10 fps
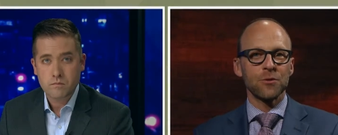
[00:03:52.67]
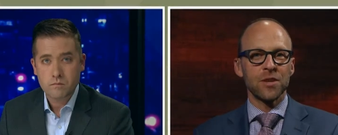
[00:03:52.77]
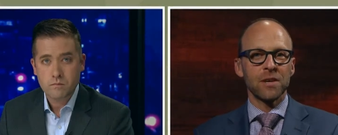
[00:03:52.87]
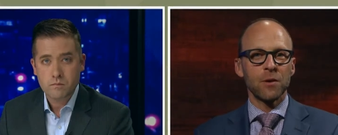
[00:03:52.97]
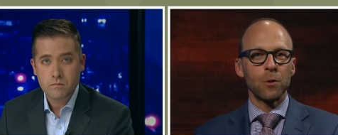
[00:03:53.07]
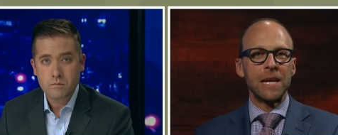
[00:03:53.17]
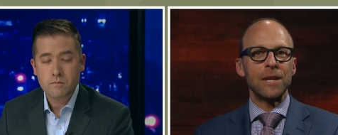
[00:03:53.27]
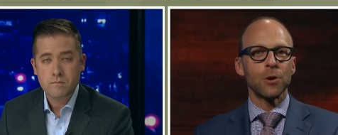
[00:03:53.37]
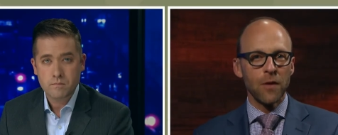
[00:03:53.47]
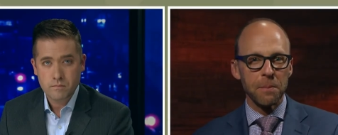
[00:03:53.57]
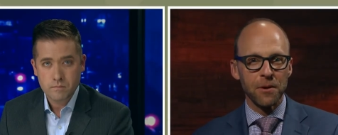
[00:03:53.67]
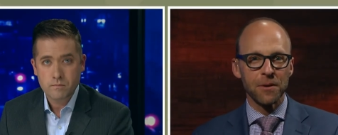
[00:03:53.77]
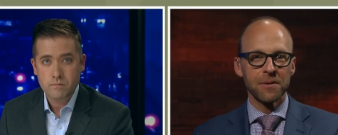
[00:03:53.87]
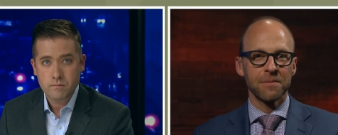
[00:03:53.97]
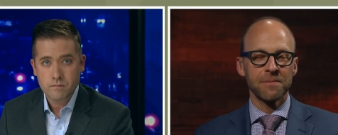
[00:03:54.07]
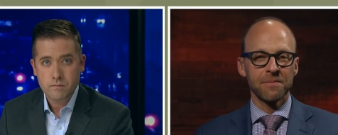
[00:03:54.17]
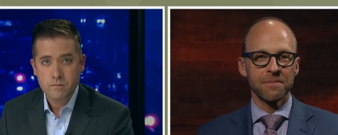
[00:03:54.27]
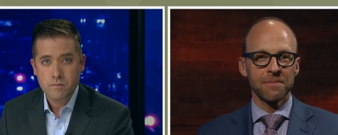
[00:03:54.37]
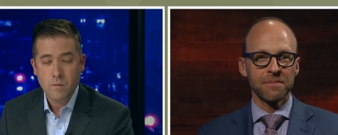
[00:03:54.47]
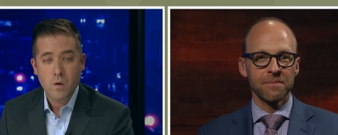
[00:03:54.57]
Speaker 1: are going to vote in November?
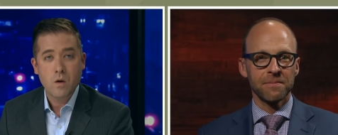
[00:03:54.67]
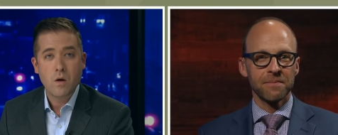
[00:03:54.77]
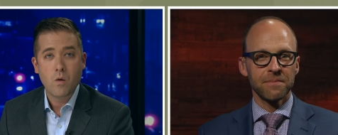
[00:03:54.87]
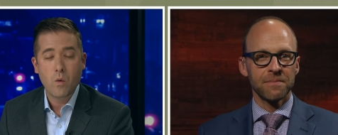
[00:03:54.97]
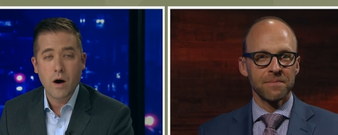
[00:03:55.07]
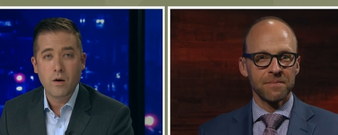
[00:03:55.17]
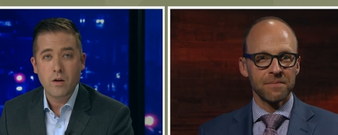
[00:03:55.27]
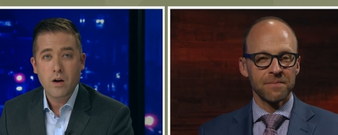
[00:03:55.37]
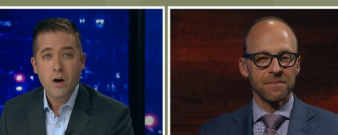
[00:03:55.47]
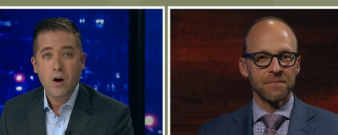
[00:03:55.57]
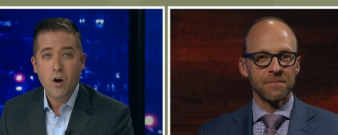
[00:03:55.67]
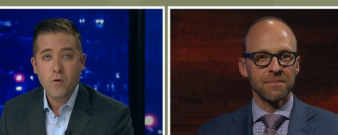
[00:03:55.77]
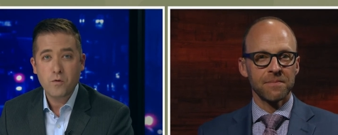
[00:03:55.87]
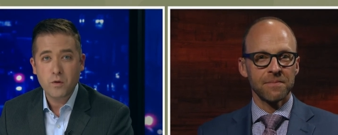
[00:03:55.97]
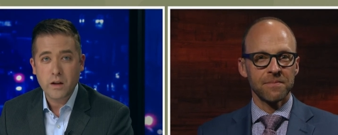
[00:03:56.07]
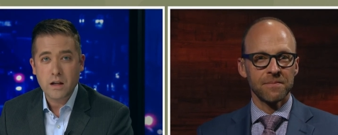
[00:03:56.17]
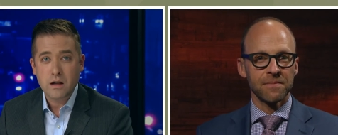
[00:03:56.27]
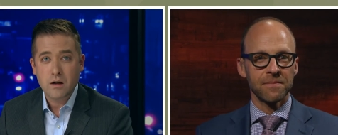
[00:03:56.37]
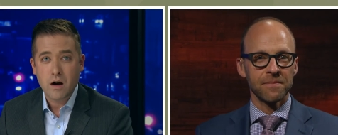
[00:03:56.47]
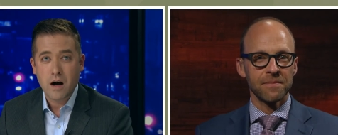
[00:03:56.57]
Speaker 2: Well,
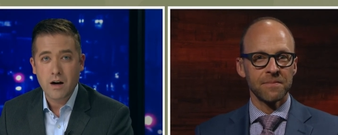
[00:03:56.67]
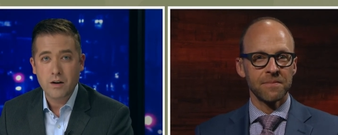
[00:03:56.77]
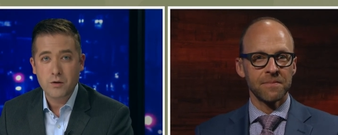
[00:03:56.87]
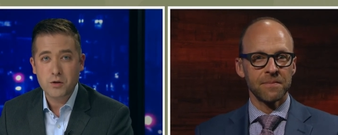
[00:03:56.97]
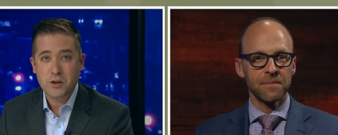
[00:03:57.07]
hopefully uh, she